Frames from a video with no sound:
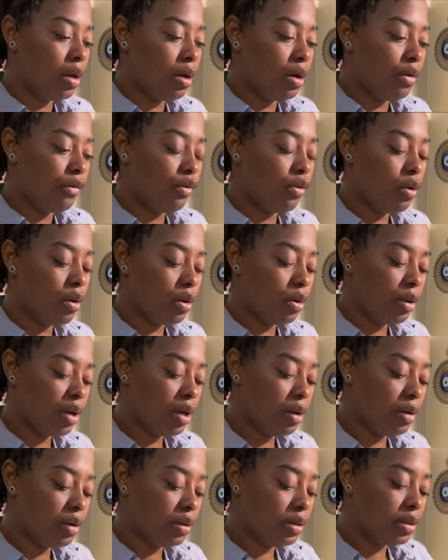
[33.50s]
For
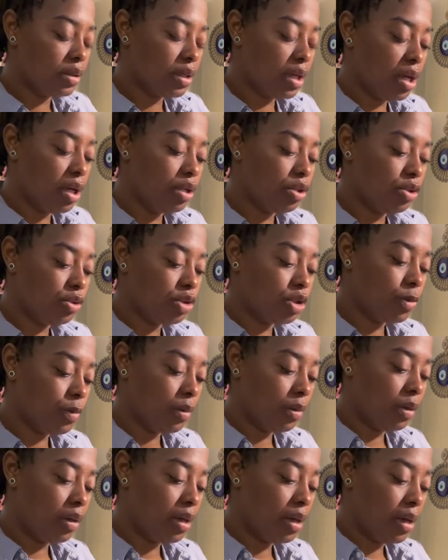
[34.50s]
Aquarius, angels,
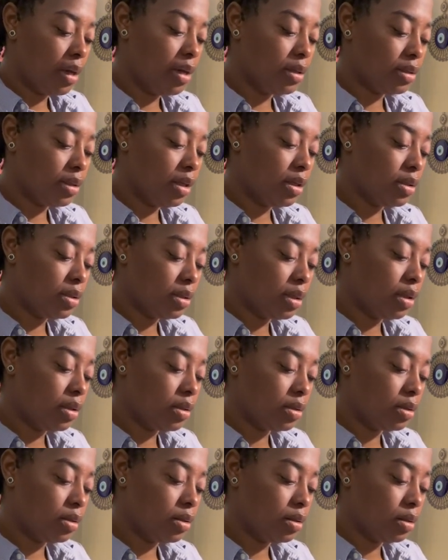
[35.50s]
spirit guides, ancestors,
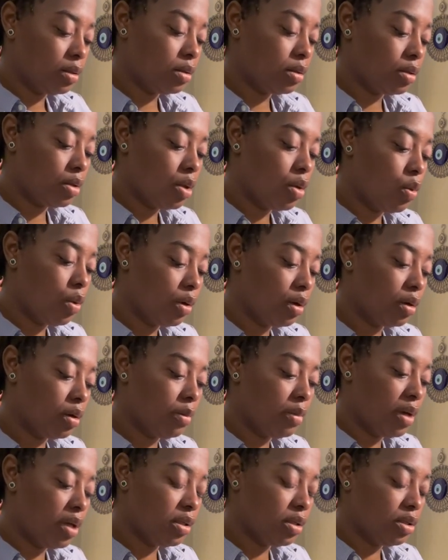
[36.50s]
what are the
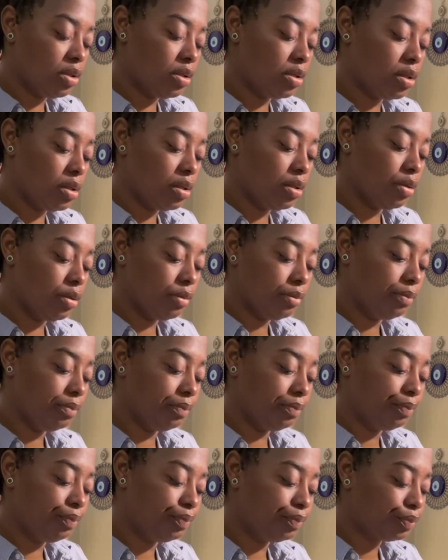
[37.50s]
messages here?
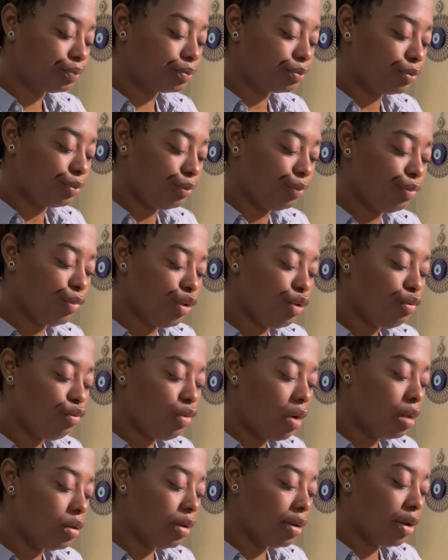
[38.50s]

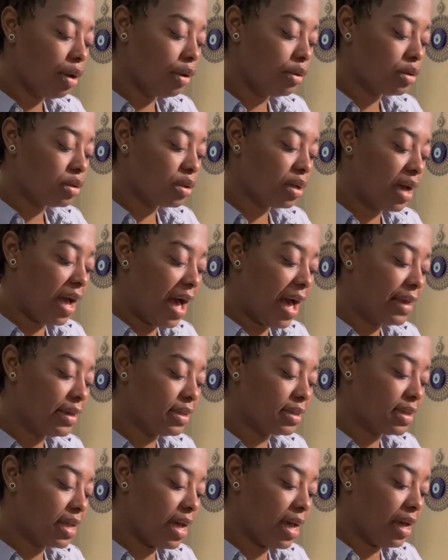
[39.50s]
Roller coaster,
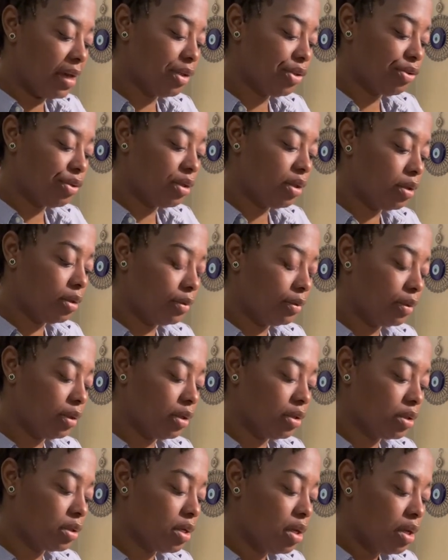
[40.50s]
highest high, adrenaline
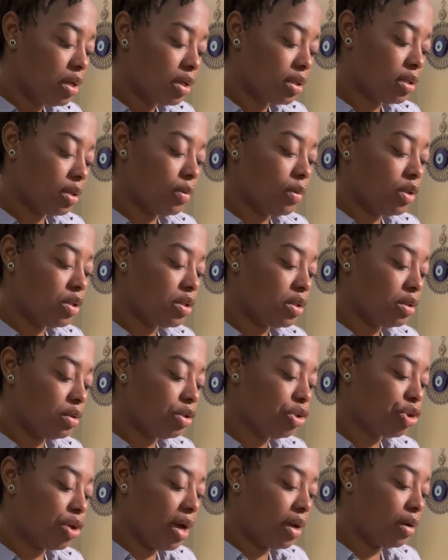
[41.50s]
rush. Someone still
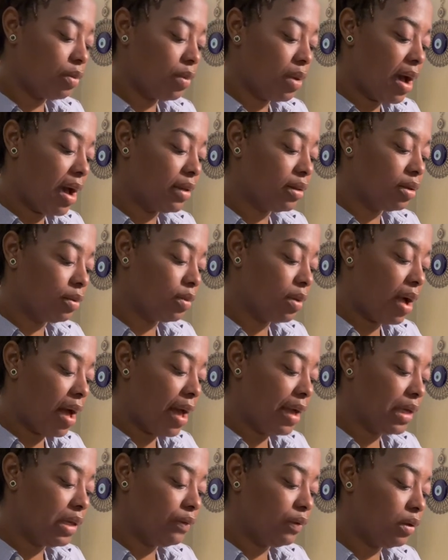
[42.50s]
trying to ride the
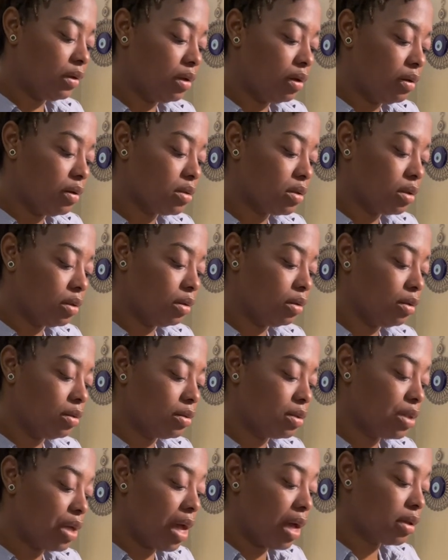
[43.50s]
ride, even though it's a little
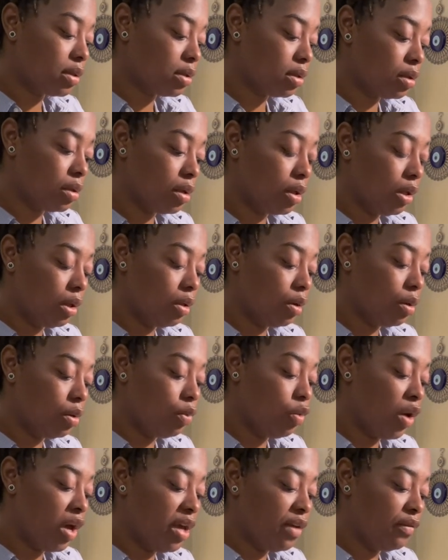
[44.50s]
toxic, a little
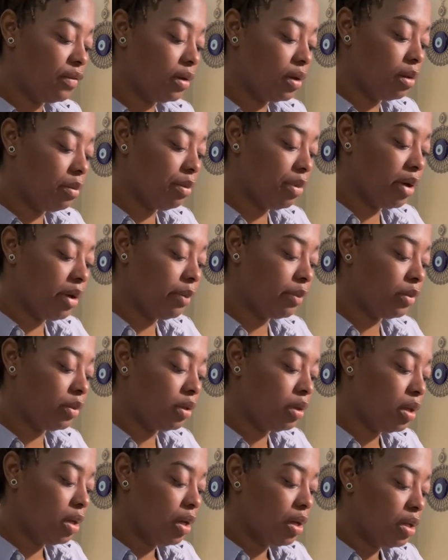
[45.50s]
wavy and bumpy.
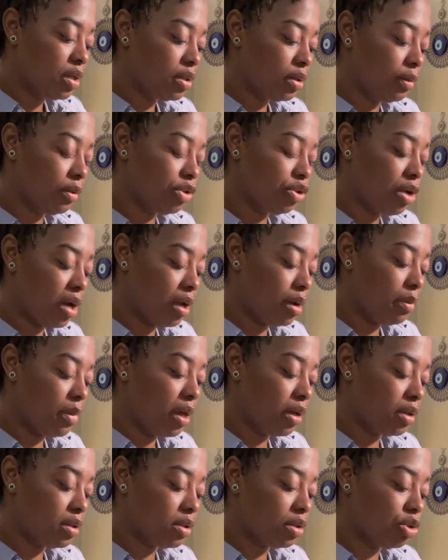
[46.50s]
Someone trying to
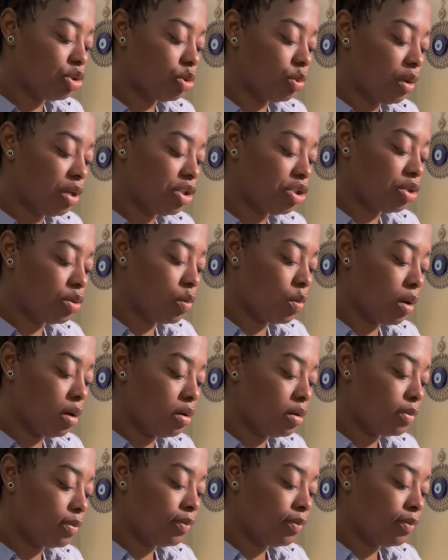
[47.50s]
make a situation work